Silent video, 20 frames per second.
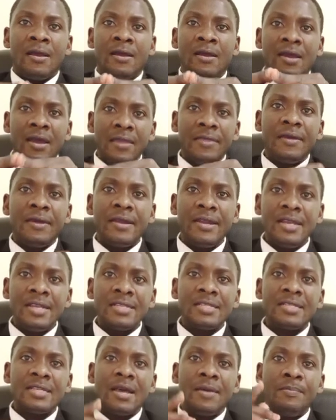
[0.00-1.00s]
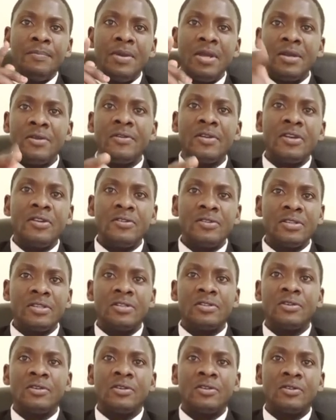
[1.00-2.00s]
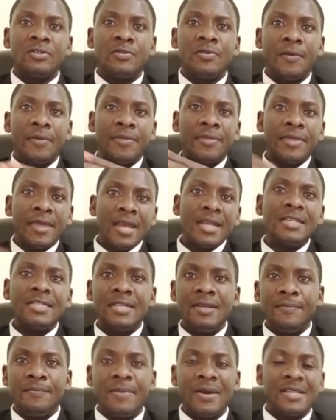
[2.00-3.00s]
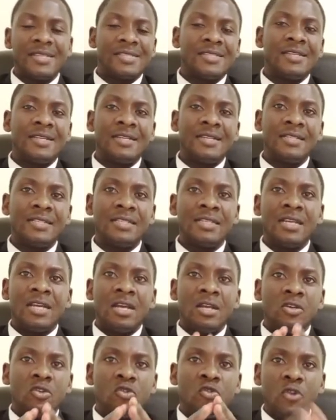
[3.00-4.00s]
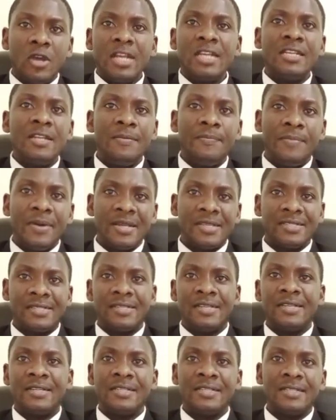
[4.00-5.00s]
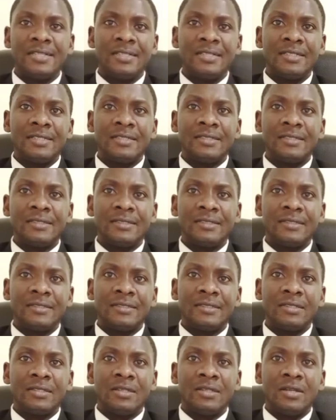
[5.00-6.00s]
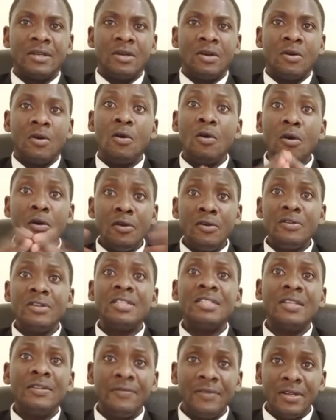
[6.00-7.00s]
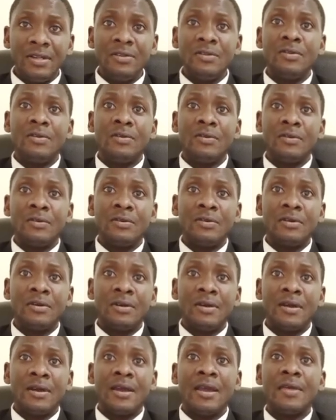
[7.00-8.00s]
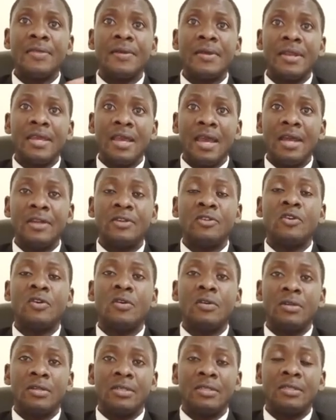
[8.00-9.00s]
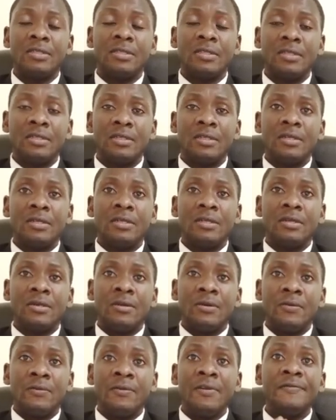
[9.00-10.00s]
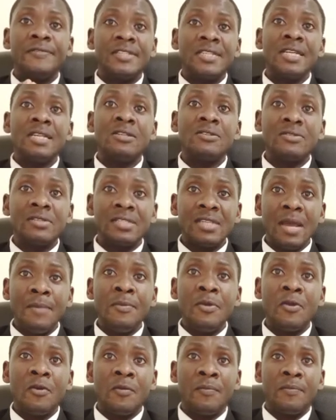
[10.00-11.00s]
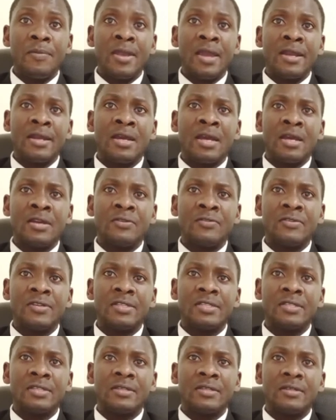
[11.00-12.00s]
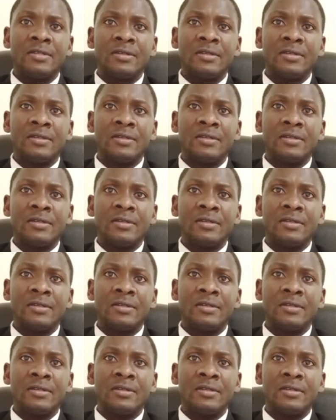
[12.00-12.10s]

gatherings are being reduced to 30 percent 20 percent or not even no gathering at all. We've seen to some European countries